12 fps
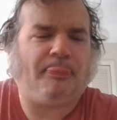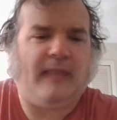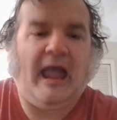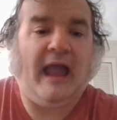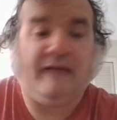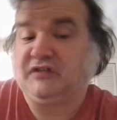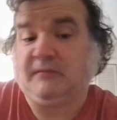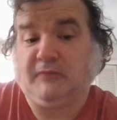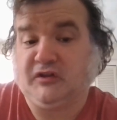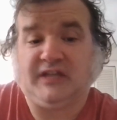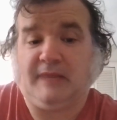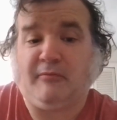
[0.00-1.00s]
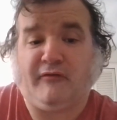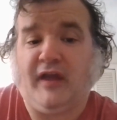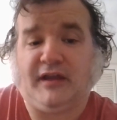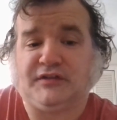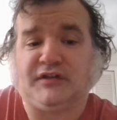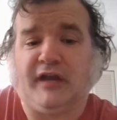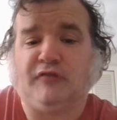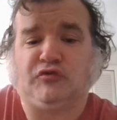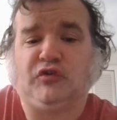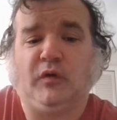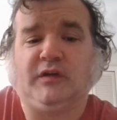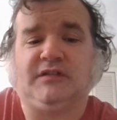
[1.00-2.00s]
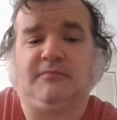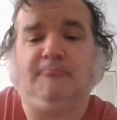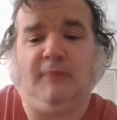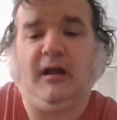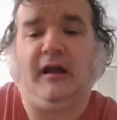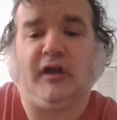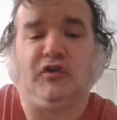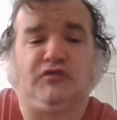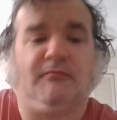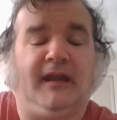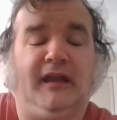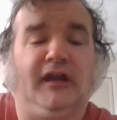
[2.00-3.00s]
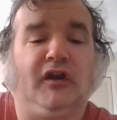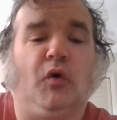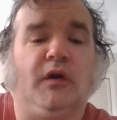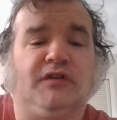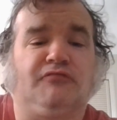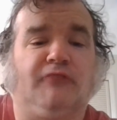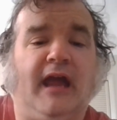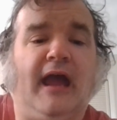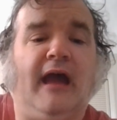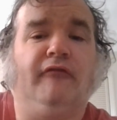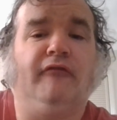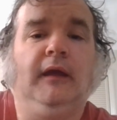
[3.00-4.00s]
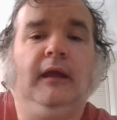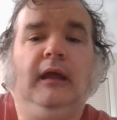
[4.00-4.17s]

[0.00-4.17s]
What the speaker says: have some of the same effects a ghost making a noise would have.